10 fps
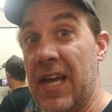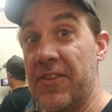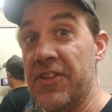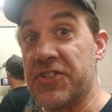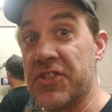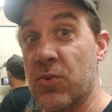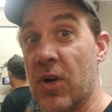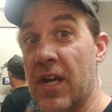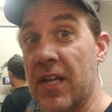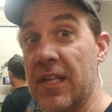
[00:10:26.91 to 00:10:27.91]
And this is
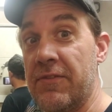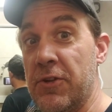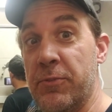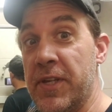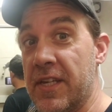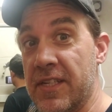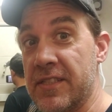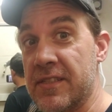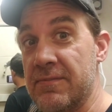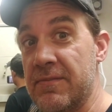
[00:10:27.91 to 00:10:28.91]
where I leave you
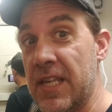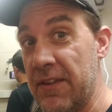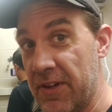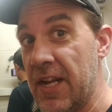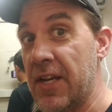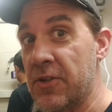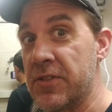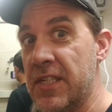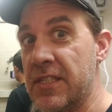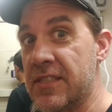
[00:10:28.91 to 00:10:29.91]
because even I
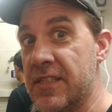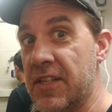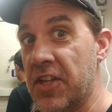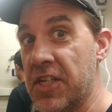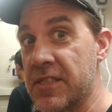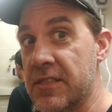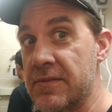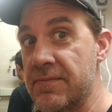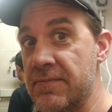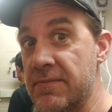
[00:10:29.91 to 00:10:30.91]
don't need to see this.